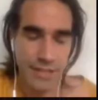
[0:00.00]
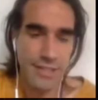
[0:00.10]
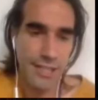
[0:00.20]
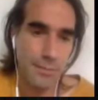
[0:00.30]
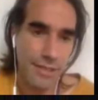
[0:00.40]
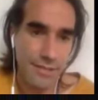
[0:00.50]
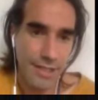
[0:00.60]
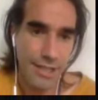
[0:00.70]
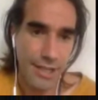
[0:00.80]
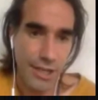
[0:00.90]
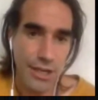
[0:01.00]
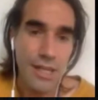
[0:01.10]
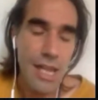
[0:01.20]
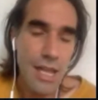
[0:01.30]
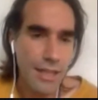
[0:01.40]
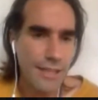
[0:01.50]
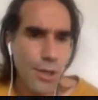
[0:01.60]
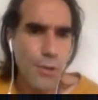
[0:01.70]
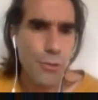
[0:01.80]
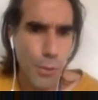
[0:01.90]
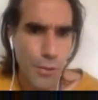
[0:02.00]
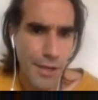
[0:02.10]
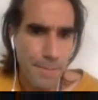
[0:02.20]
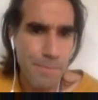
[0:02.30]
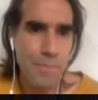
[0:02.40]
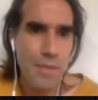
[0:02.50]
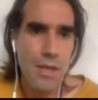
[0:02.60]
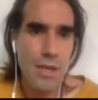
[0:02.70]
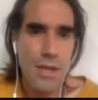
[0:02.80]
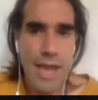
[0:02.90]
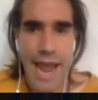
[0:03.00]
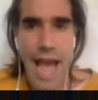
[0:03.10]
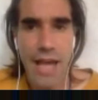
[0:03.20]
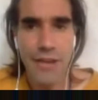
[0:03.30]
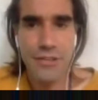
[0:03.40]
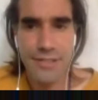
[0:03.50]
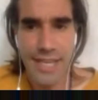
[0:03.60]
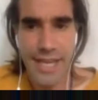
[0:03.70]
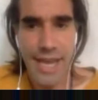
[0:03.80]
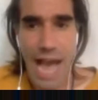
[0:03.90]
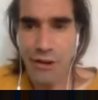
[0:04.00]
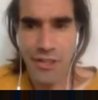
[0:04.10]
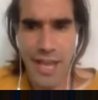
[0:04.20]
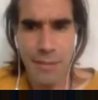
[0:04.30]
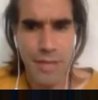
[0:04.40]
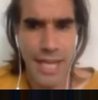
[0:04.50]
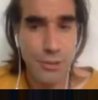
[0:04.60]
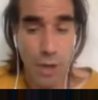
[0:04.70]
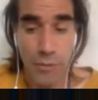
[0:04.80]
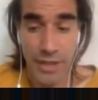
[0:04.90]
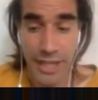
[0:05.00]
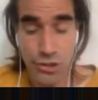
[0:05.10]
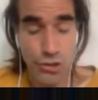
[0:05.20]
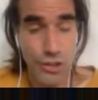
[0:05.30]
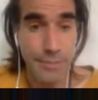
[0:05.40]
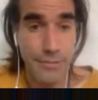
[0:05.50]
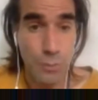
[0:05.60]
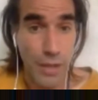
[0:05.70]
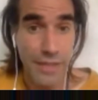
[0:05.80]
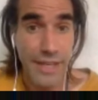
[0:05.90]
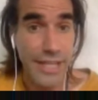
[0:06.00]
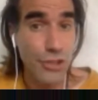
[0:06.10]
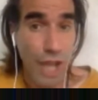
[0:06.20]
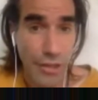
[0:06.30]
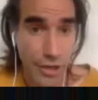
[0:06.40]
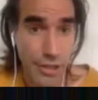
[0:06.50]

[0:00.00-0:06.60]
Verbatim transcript: You can see them listed here. Let's go through them and see how do they apply to our relationships with each other.